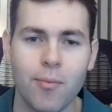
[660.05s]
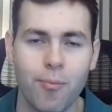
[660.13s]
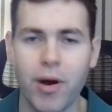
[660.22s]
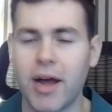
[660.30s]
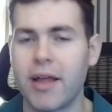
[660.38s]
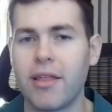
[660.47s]

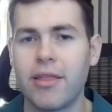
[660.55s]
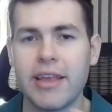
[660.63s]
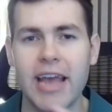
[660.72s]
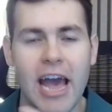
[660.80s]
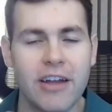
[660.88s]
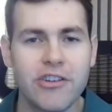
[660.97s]
but
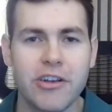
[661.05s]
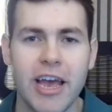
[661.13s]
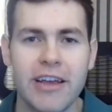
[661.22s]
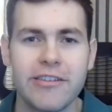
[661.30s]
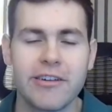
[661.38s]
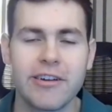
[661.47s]
the
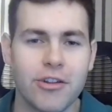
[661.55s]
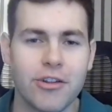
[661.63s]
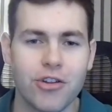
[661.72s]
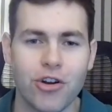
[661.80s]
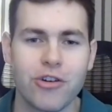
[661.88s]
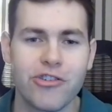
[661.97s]
education and the
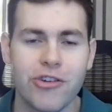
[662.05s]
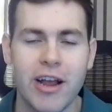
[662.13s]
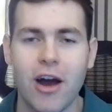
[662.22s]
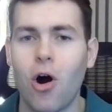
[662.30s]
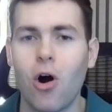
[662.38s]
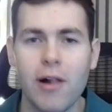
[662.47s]
nurturing
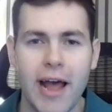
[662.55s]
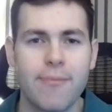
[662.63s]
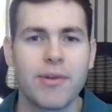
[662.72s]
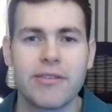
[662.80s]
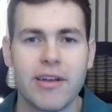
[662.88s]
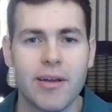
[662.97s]
all
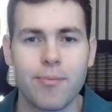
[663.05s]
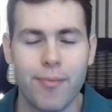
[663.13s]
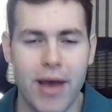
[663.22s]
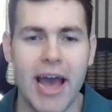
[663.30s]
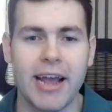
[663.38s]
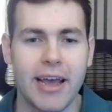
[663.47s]
happens on the
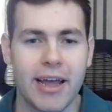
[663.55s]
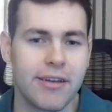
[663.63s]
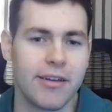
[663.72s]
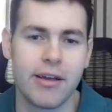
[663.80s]
back end.